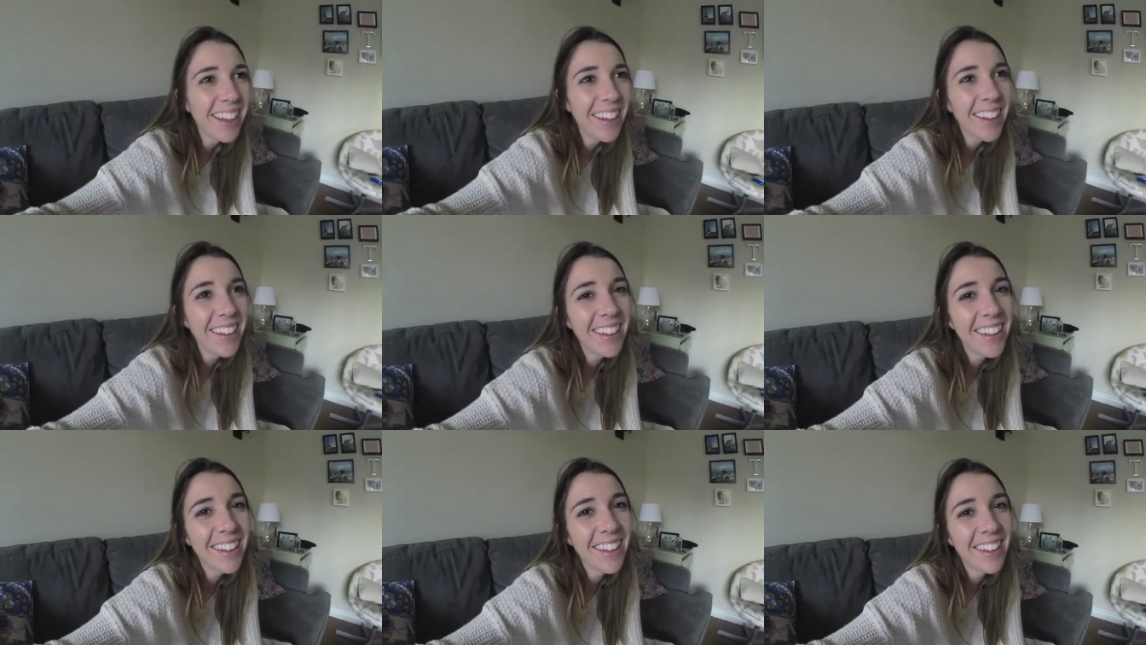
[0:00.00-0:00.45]

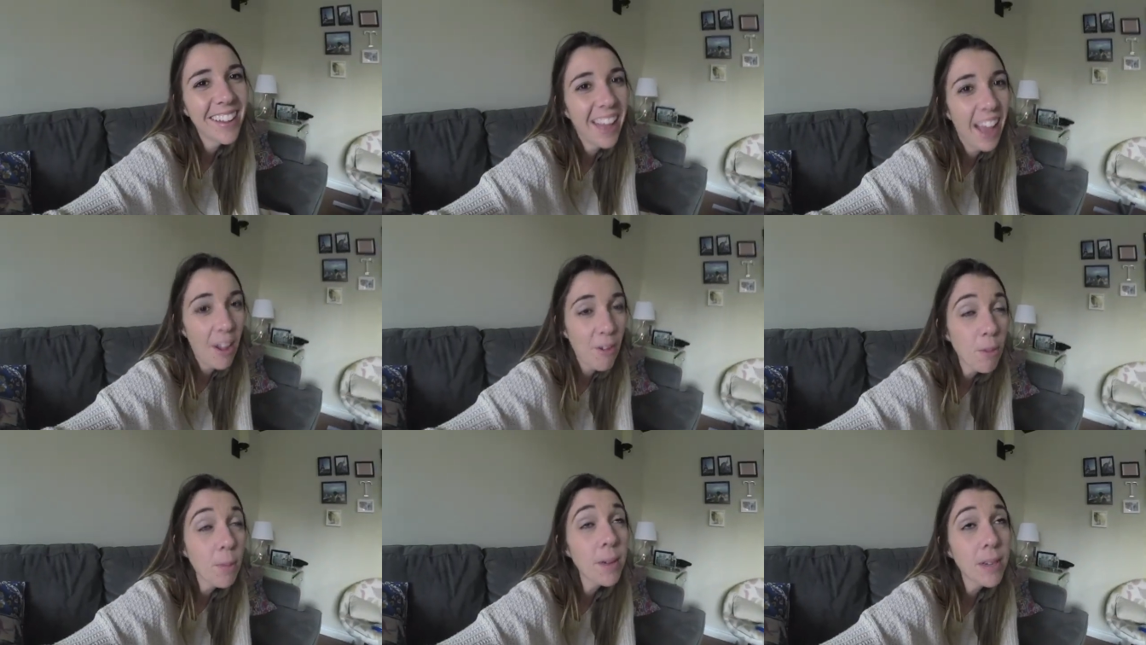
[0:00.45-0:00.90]
Uh,
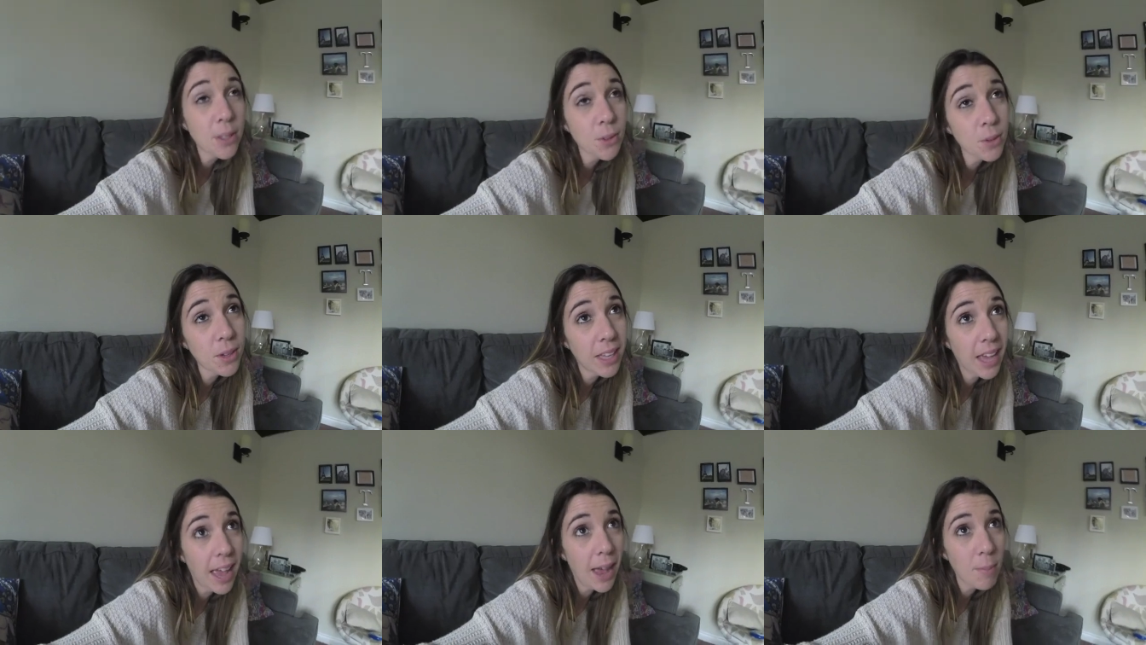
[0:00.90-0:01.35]
everybody's
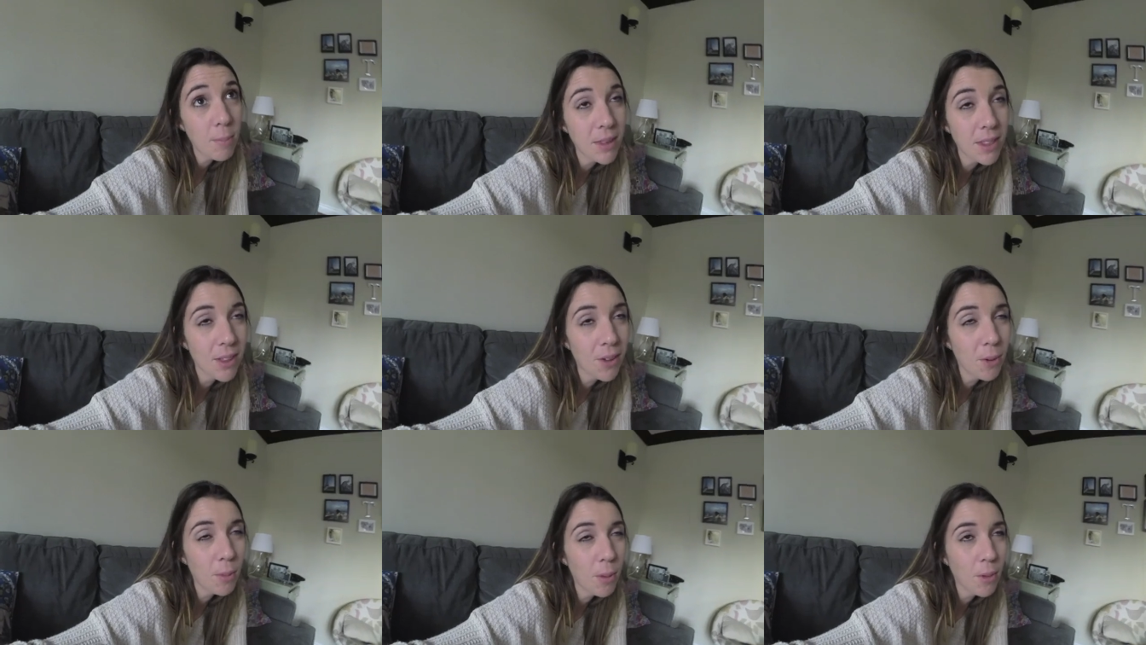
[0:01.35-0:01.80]
really happy
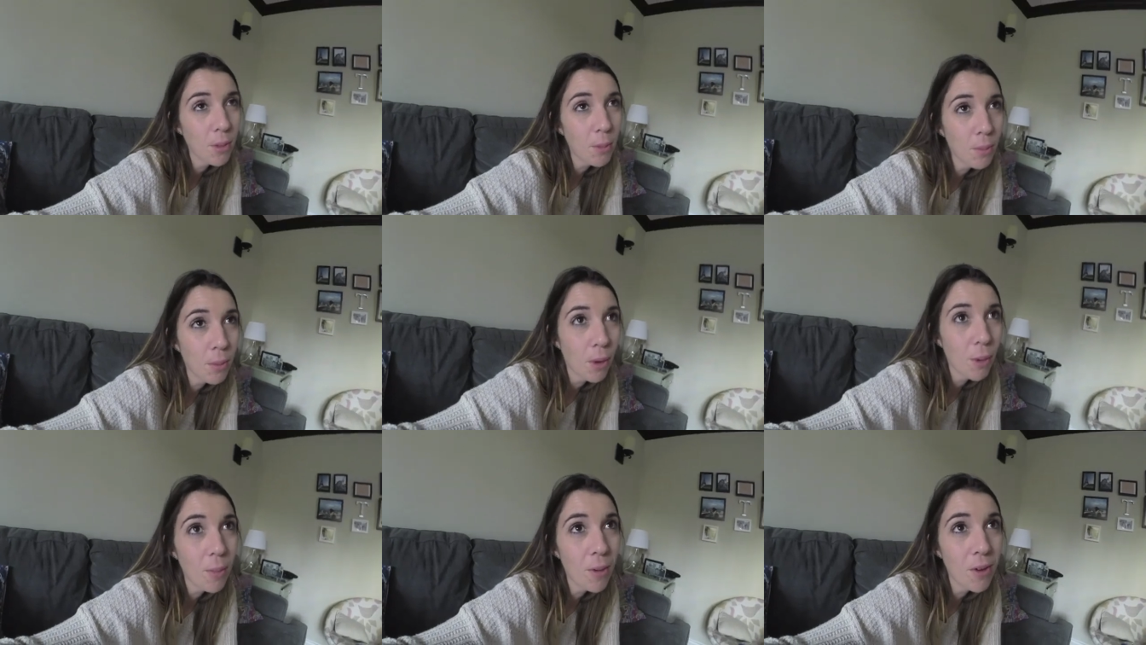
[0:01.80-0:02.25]
though about the
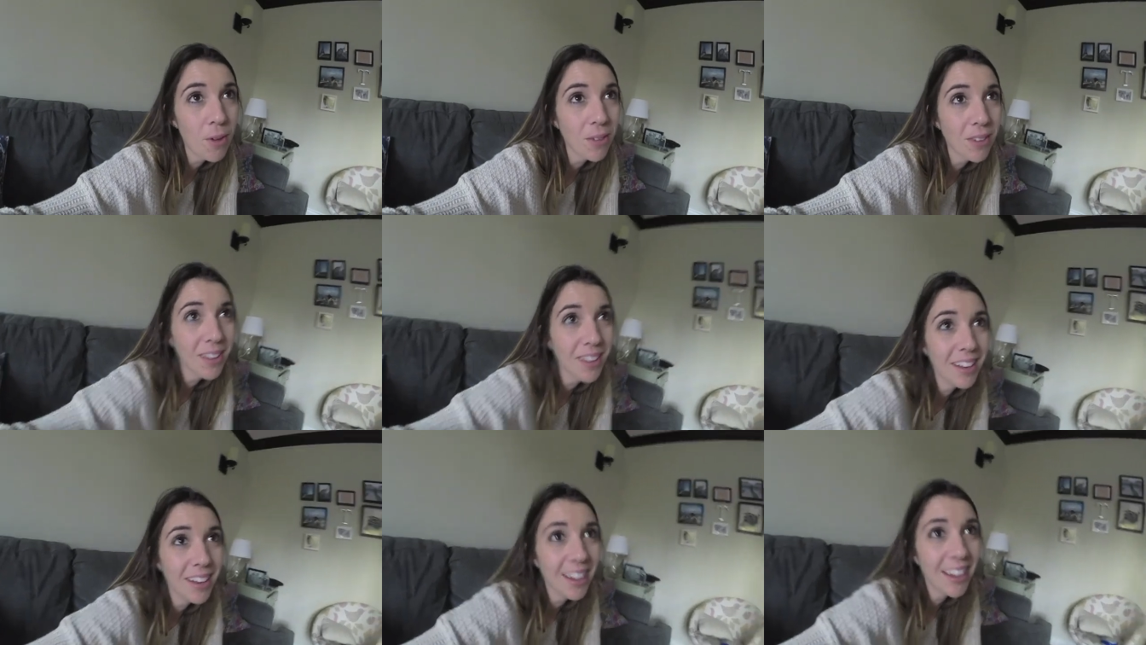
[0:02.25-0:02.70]
promo
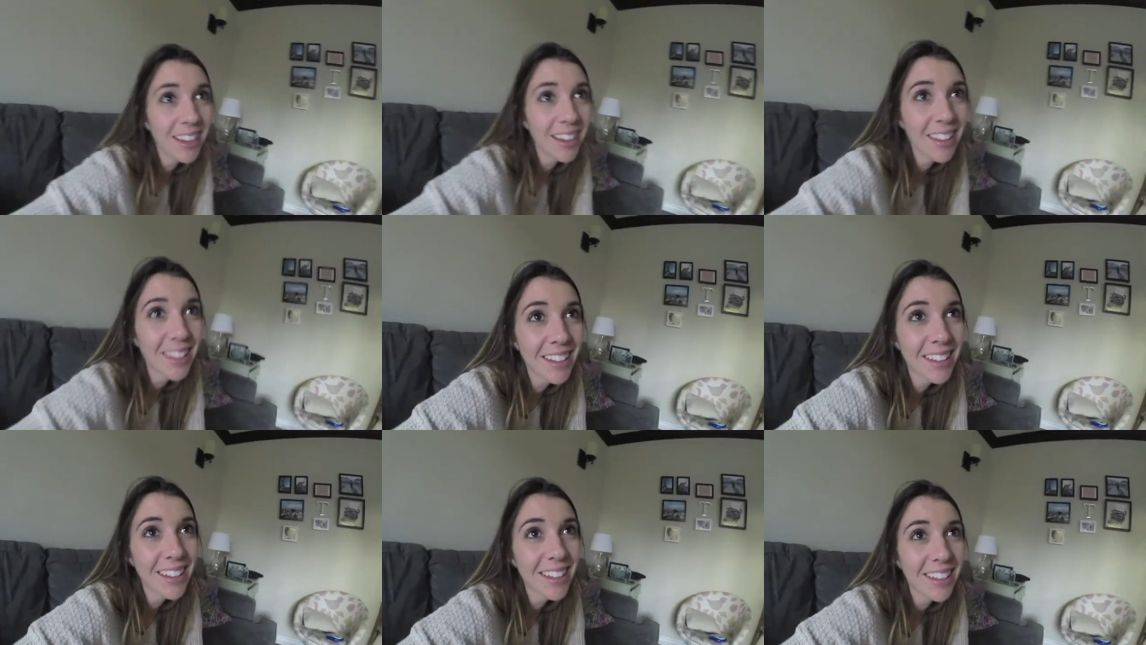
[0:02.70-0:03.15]
and like